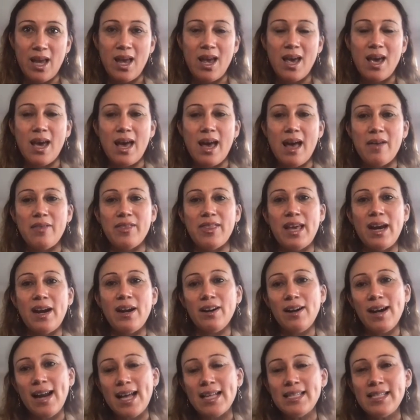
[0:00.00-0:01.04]
They're
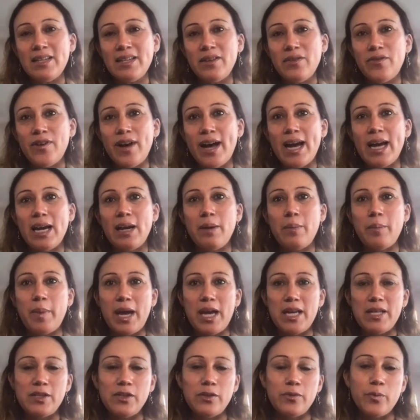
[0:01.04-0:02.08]
classified
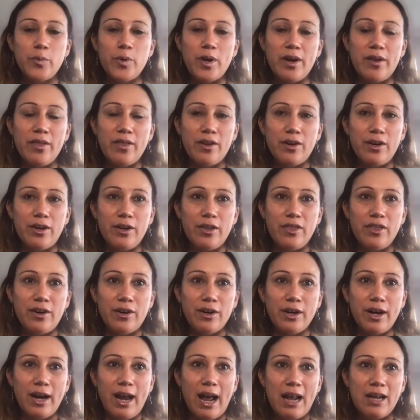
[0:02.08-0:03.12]
based on whether
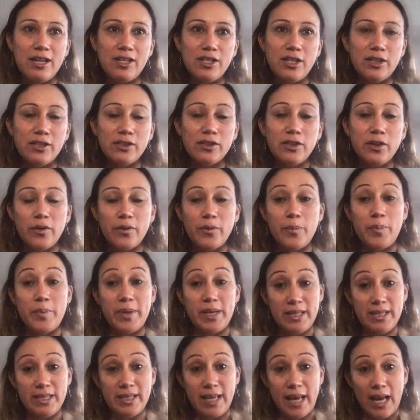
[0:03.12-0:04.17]
they're cancers of
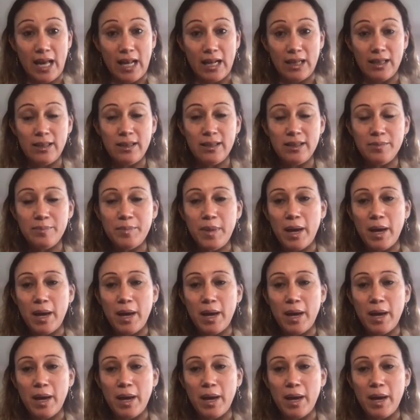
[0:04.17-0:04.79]
B cells,